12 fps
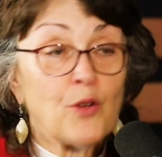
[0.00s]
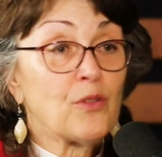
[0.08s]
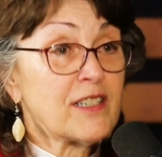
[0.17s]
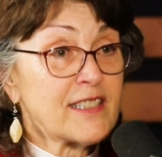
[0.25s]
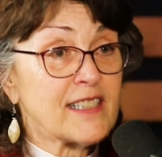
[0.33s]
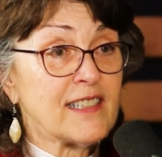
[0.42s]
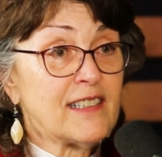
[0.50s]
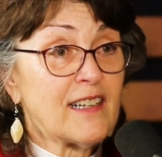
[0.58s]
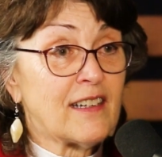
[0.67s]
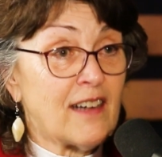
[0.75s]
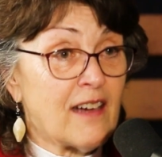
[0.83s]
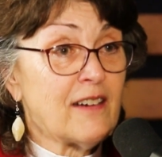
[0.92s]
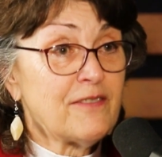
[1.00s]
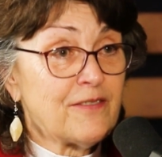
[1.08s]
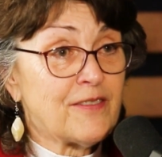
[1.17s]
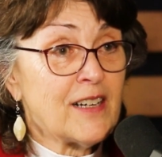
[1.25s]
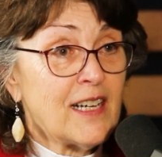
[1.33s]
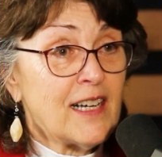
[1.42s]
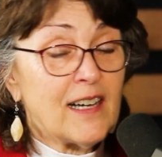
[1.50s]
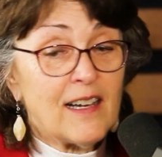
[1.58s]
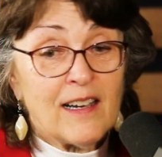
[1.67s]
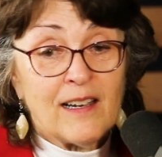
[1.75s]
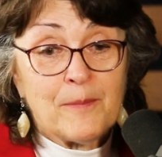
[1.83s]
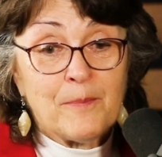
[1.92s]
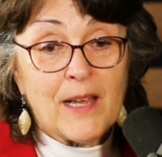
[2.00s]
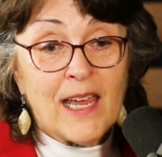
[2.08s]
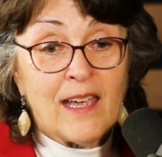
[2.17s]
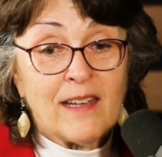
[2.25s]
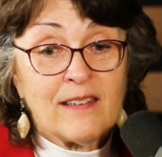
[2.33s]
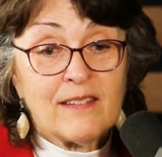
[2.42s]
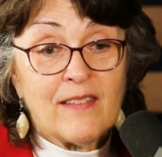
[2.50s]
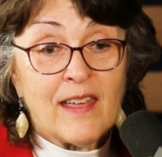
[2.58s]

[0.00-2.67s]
don't listen enough. And